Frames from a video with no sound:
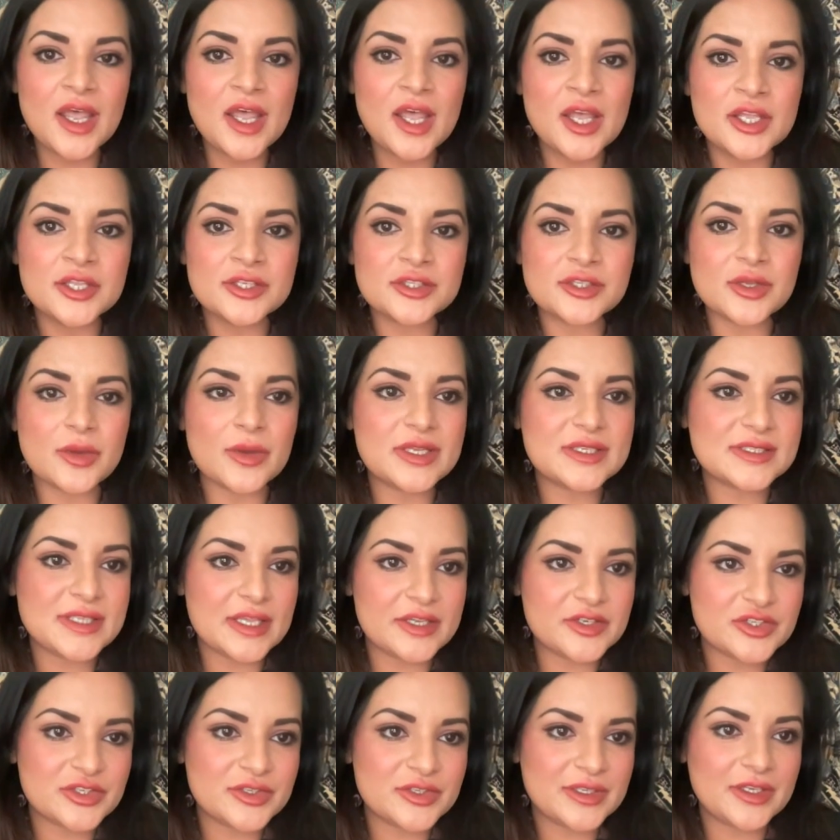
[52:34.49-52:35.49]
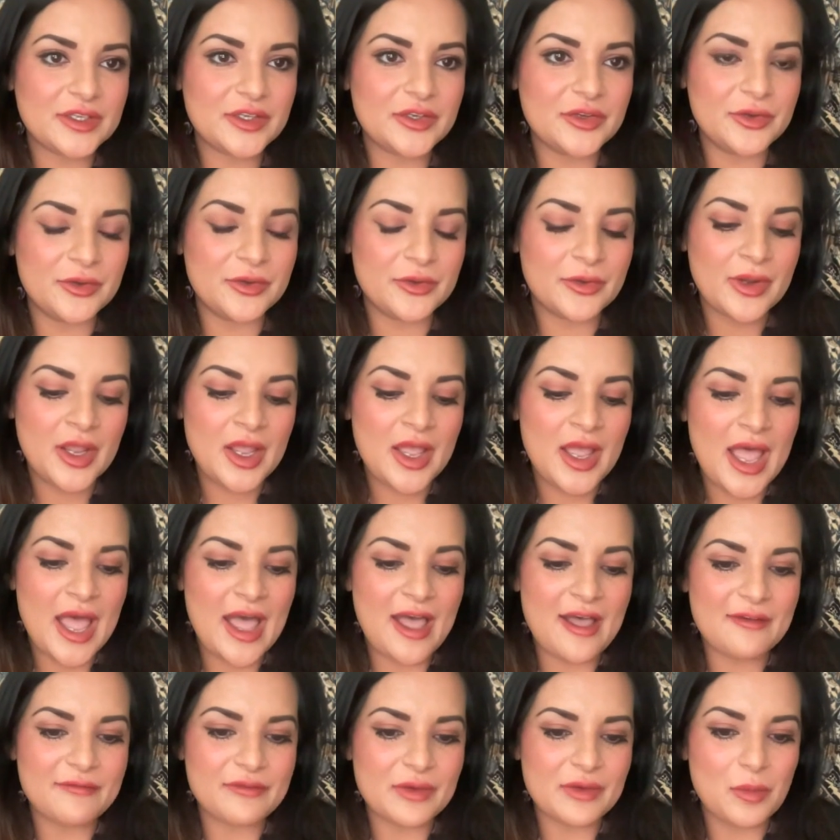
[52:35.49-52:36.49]
So essentially, you
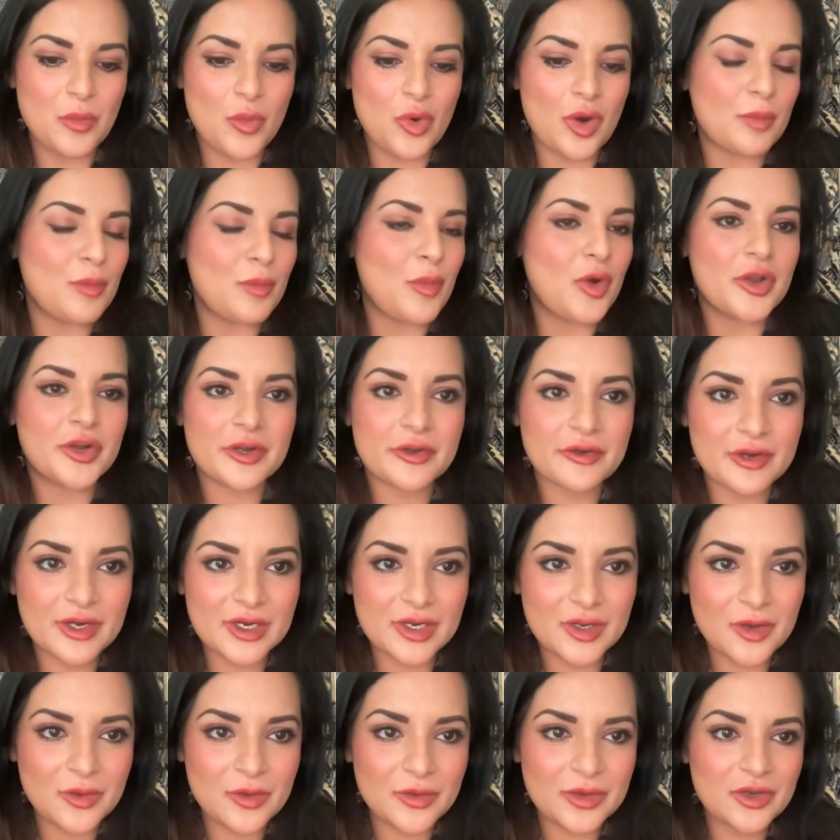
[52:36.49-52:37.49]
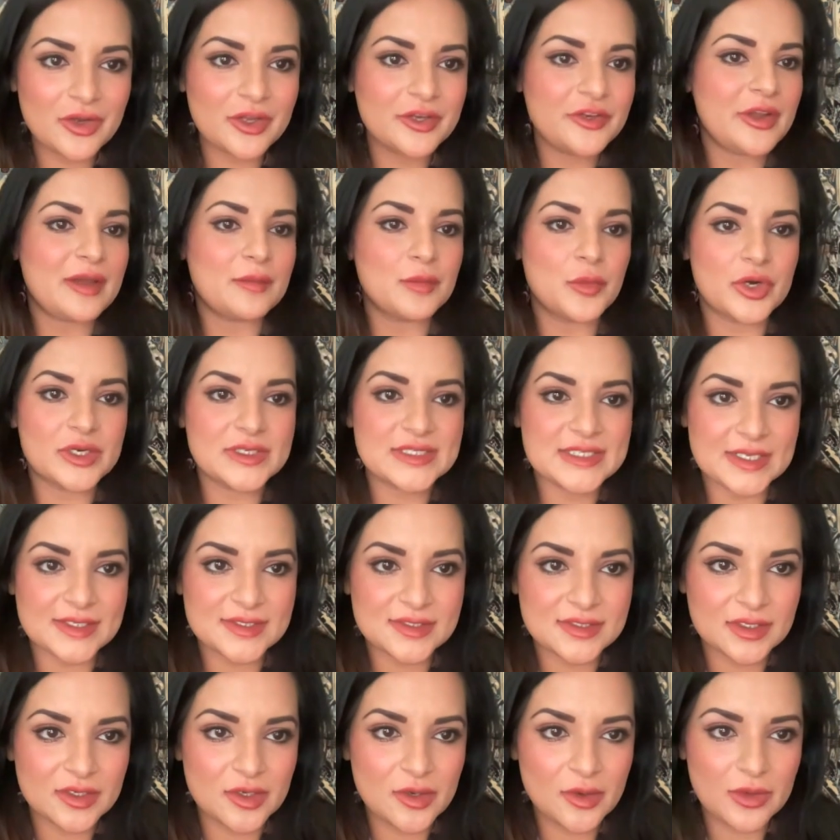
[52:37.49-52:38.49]
have more monitoring going on, you have more
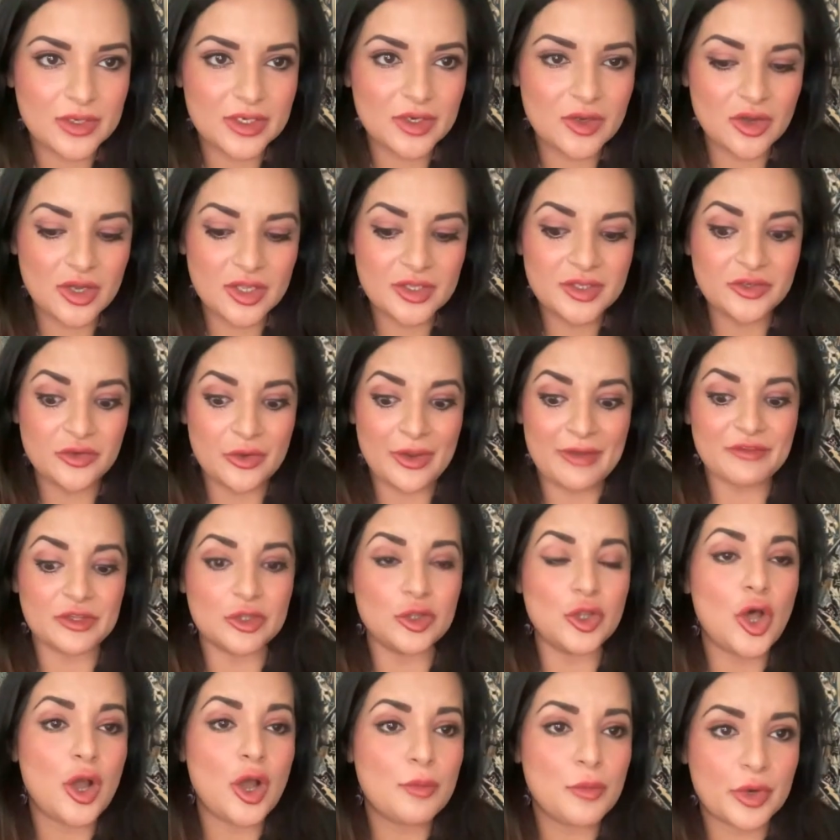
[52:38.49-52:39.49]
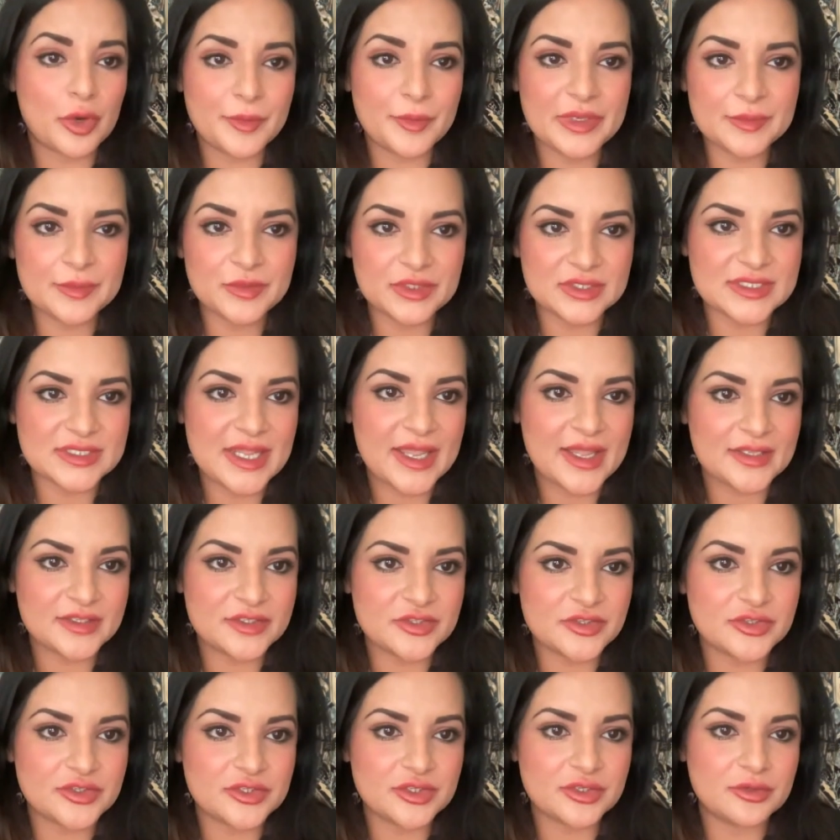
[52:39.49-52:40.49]
testing going on, you have a lot more people to answer
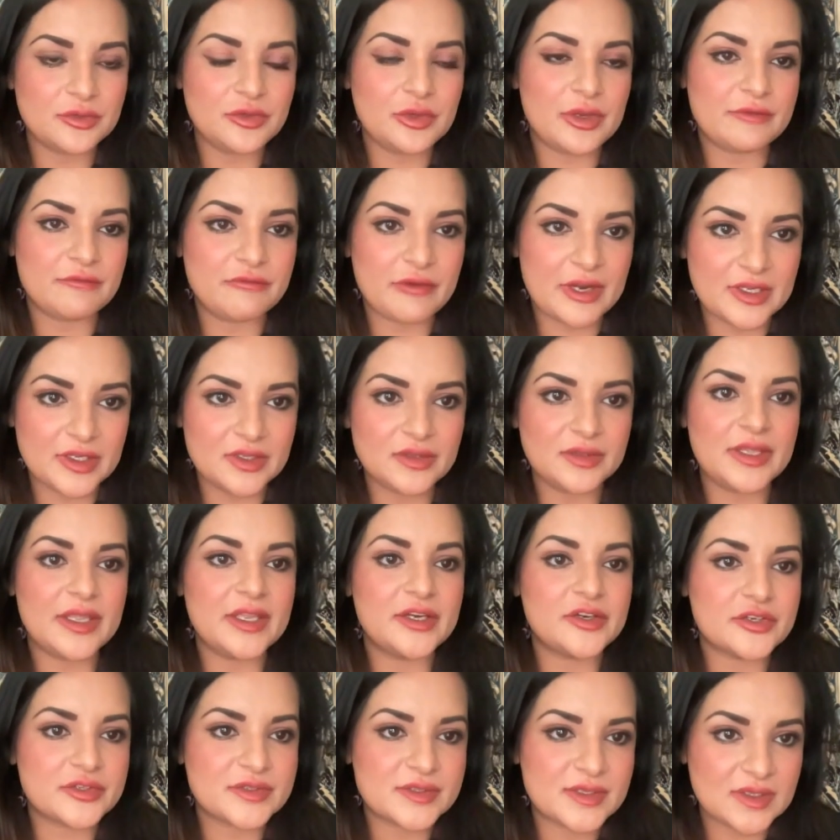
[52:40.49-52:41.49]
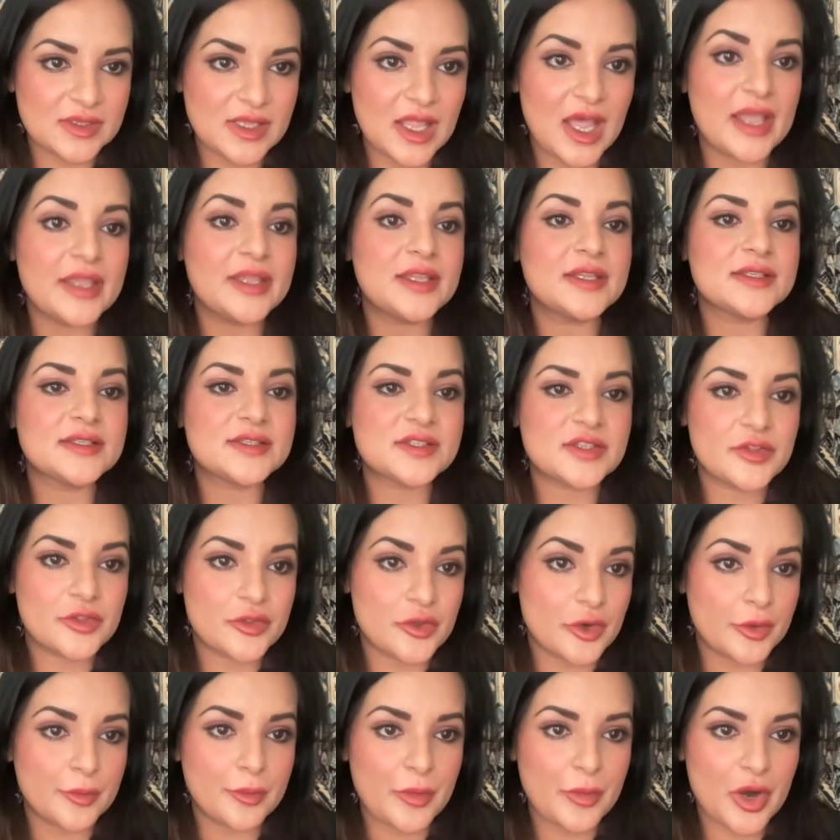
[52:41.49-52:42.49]
to, you have regulators, clients,
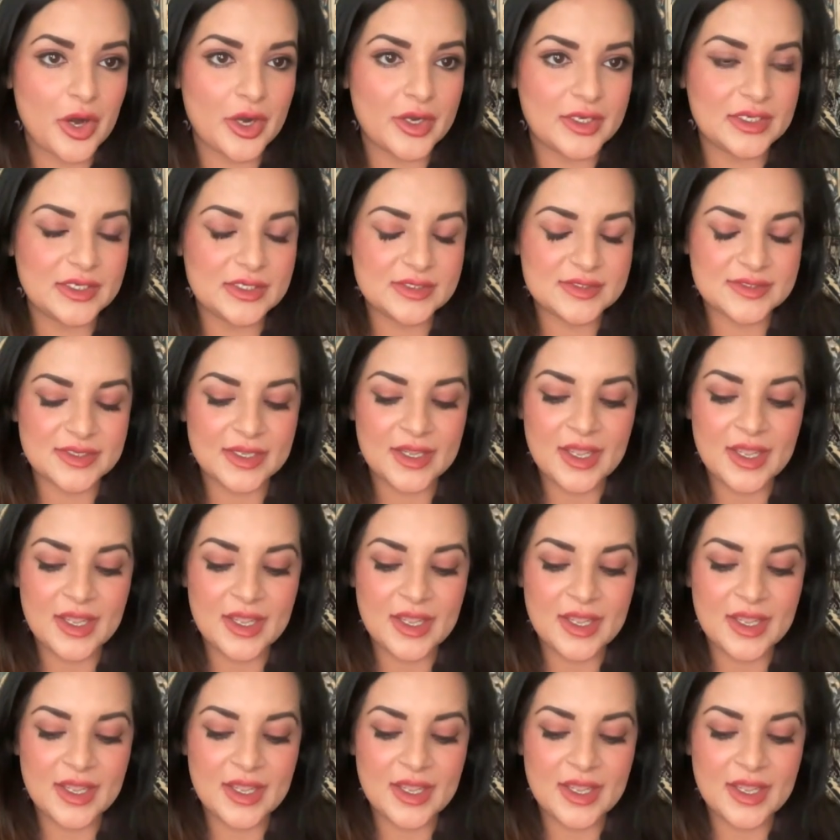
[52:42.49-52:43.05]
third parties.